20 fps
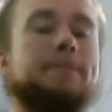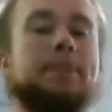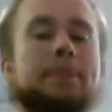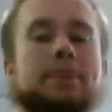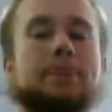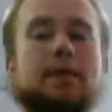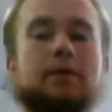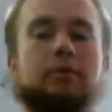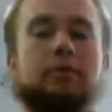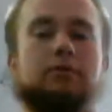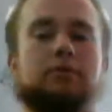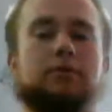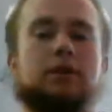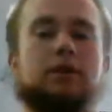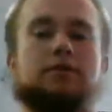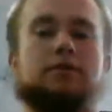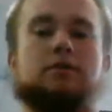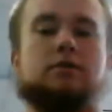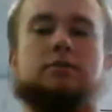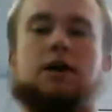we'll
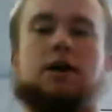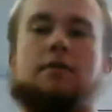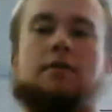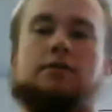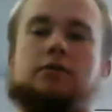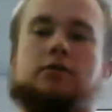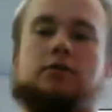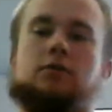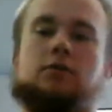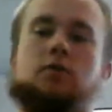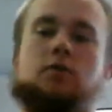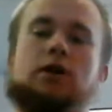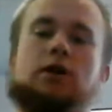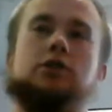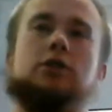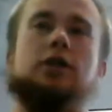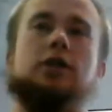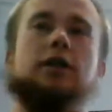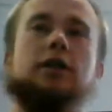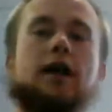give some time for some
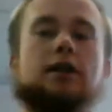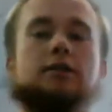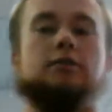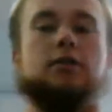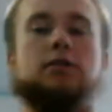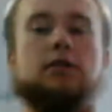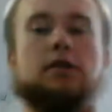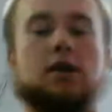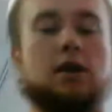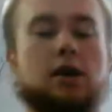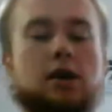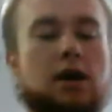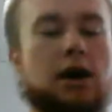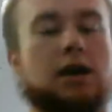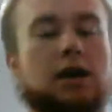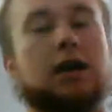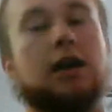question and answer. Again,